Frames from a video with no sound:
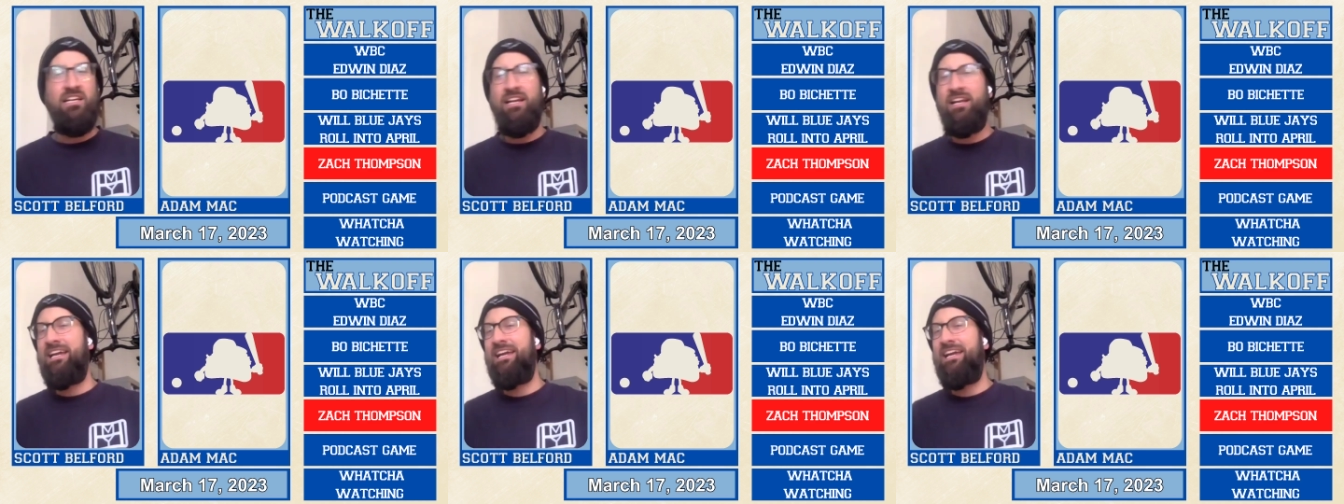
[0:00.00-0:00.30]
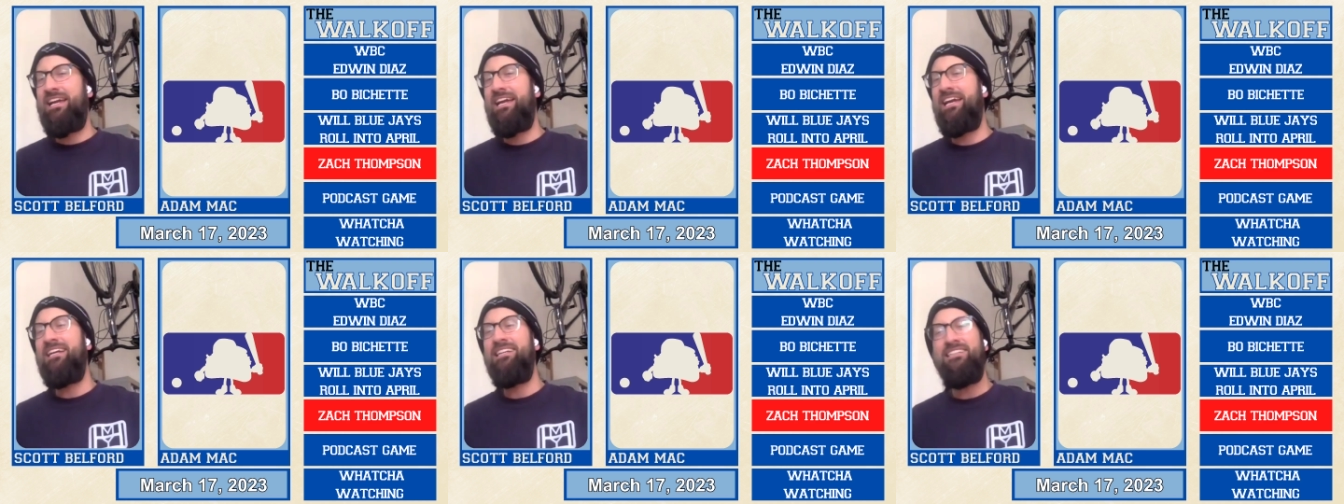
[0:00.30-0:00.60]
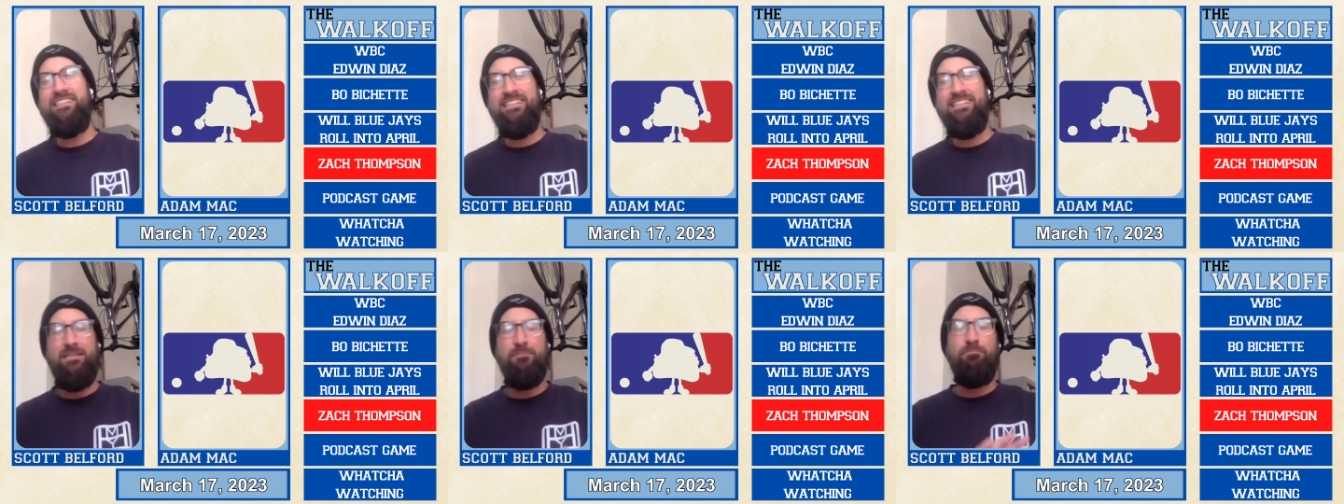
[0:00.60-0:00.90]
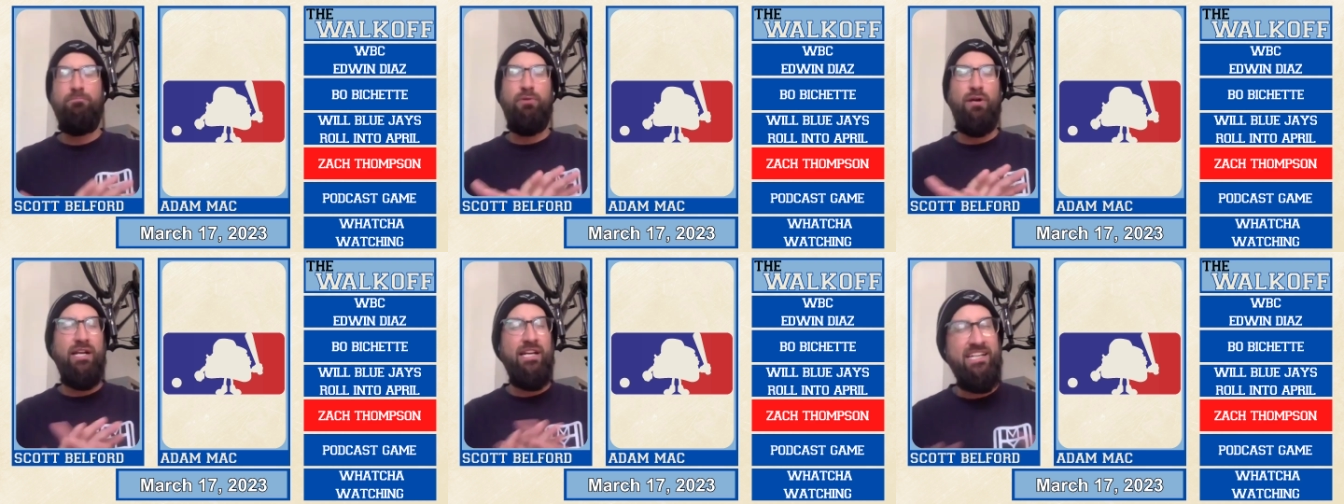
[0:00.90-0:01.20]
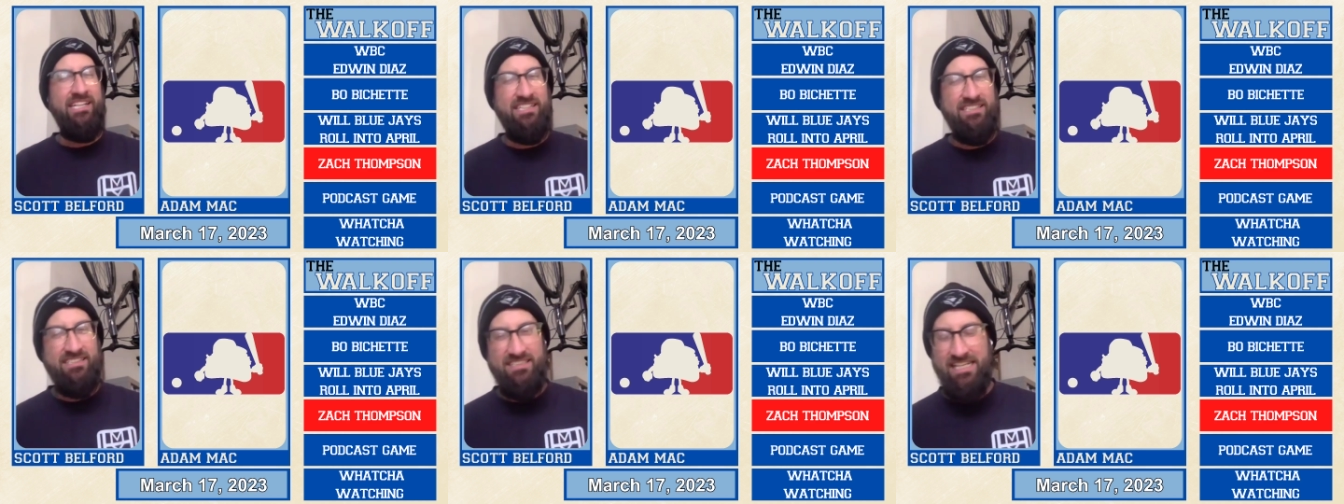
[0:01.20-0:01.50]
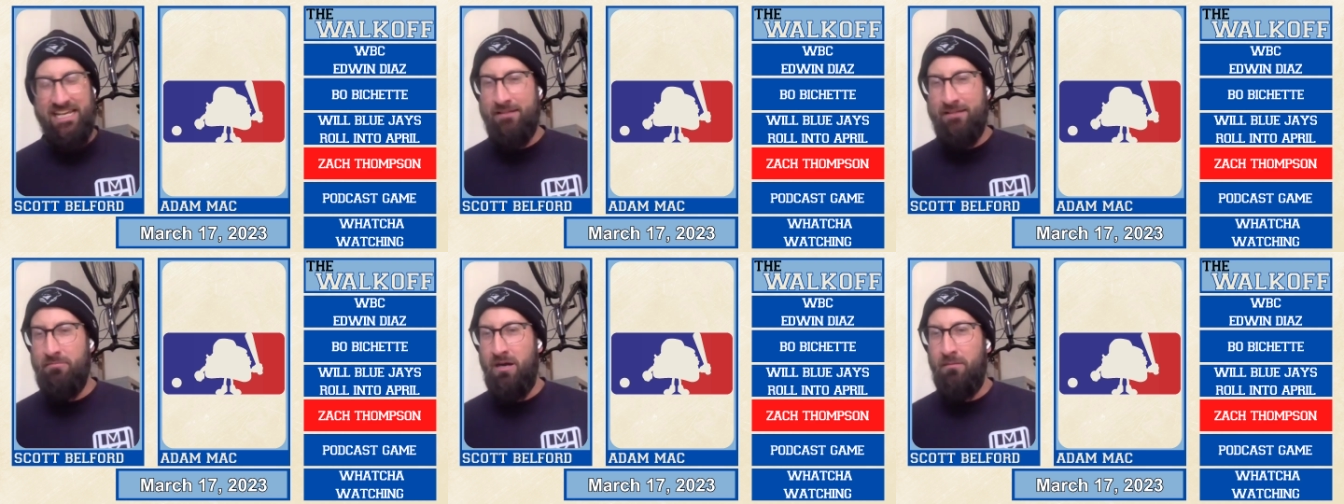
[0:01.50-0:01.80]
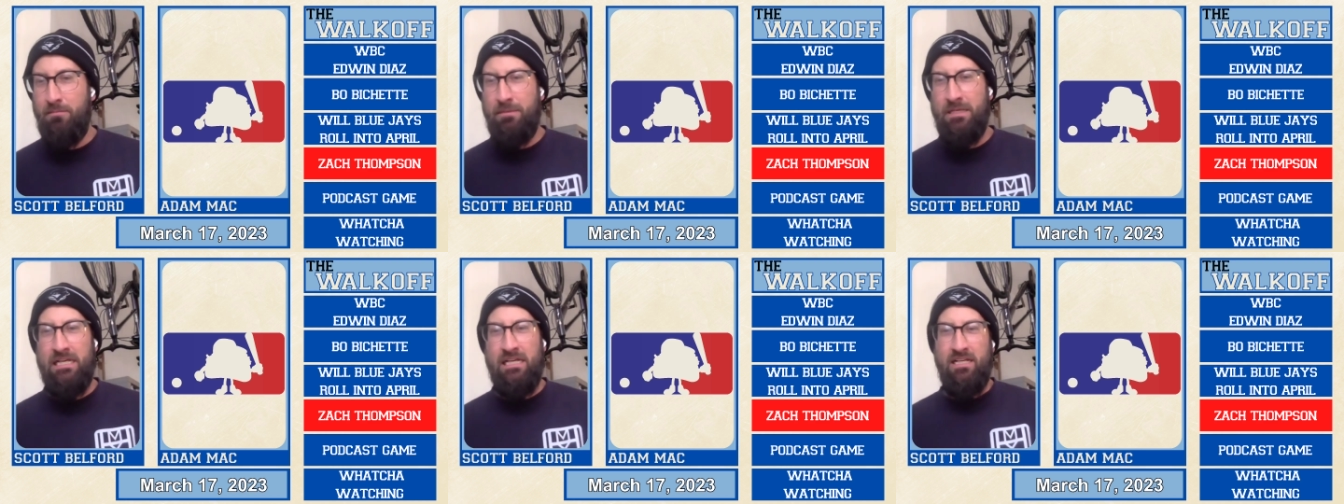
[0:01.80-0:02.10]
and I hate to keep bringing his name
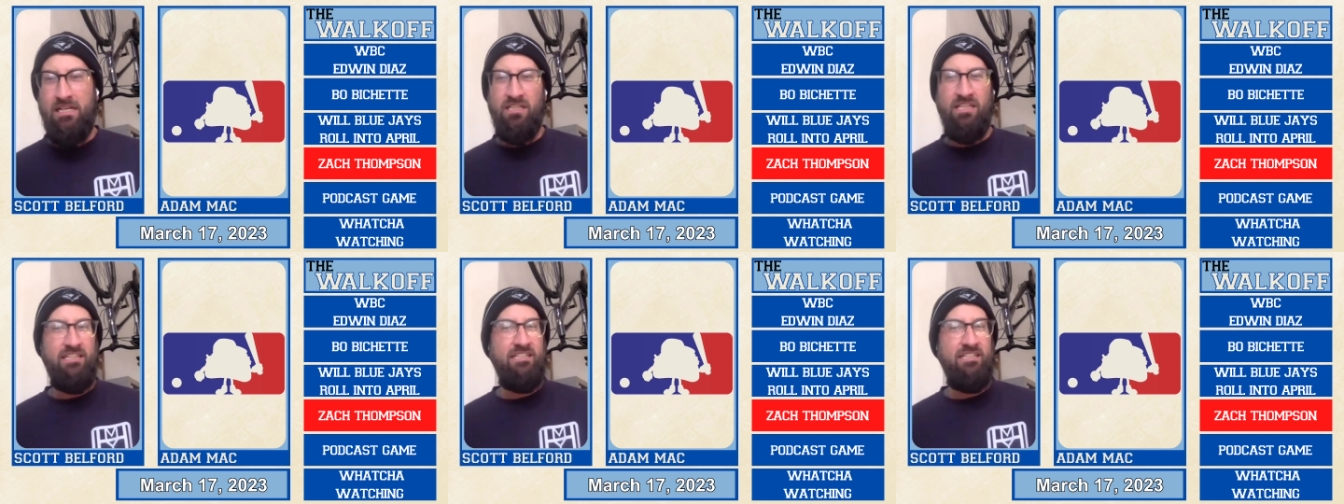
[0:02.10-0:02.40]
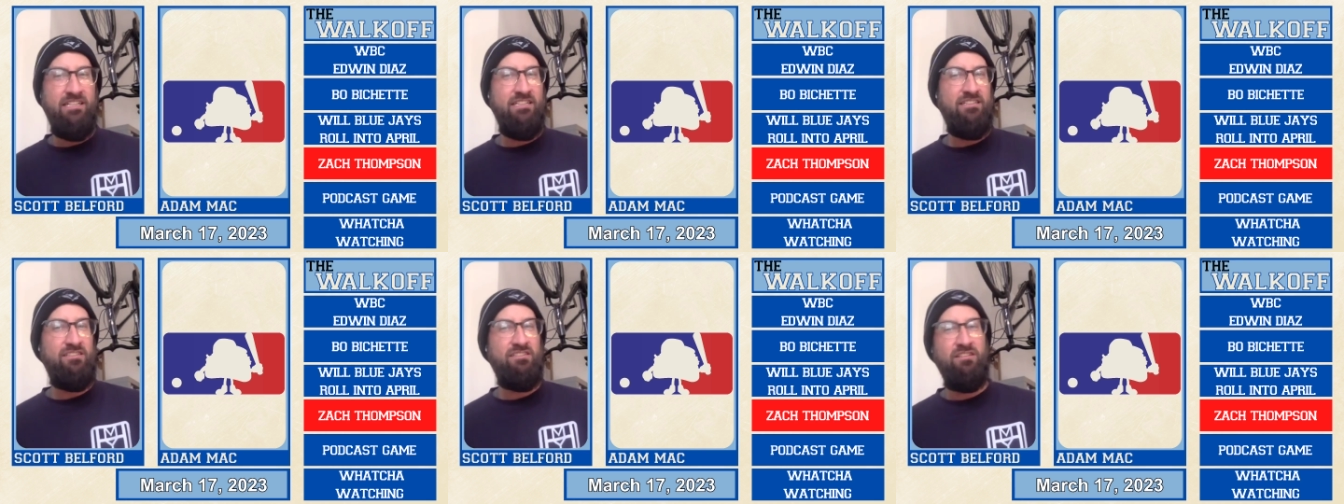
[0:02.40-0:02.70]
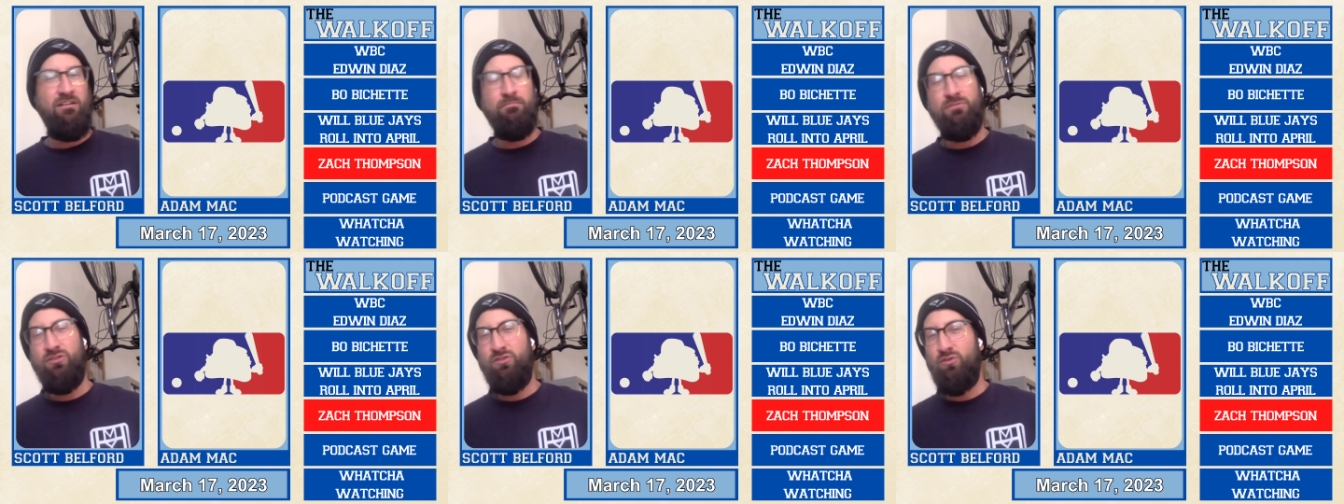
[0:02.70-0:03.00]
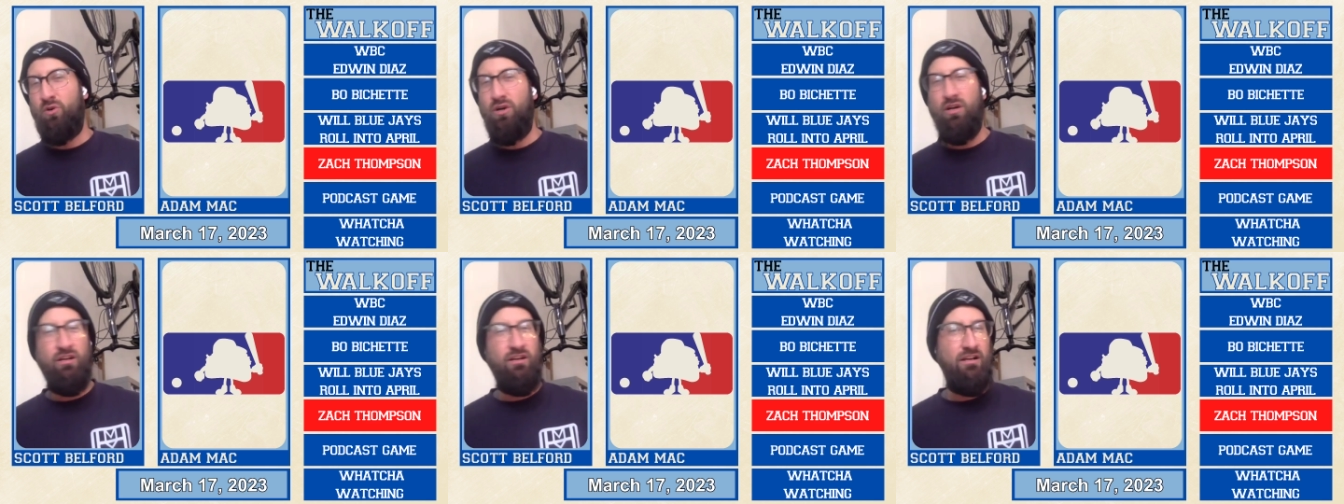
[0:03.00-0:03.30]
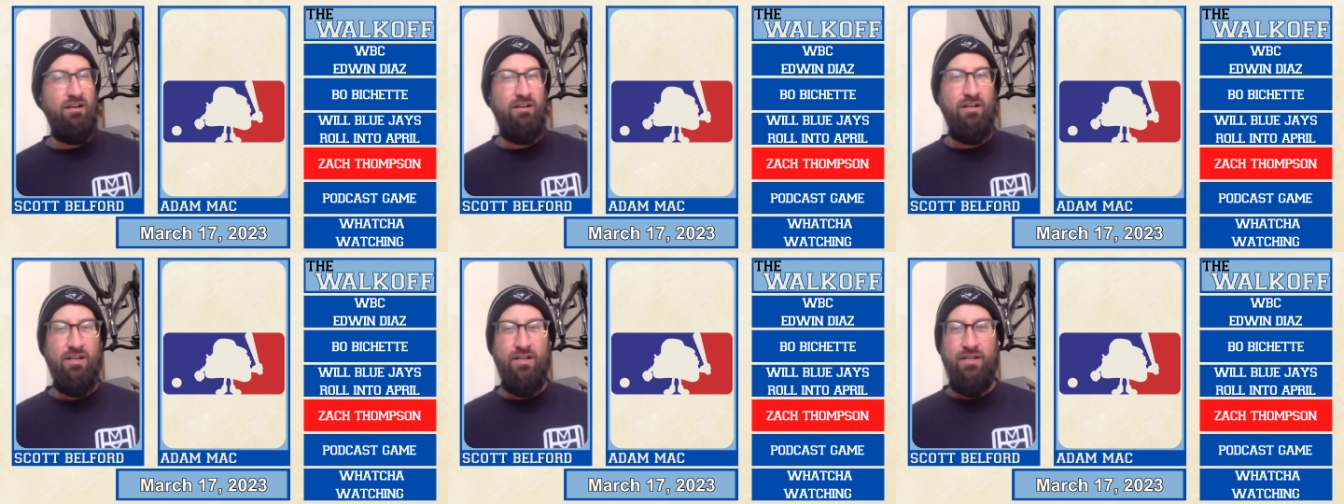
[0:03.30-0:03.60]
up like it's some sort of,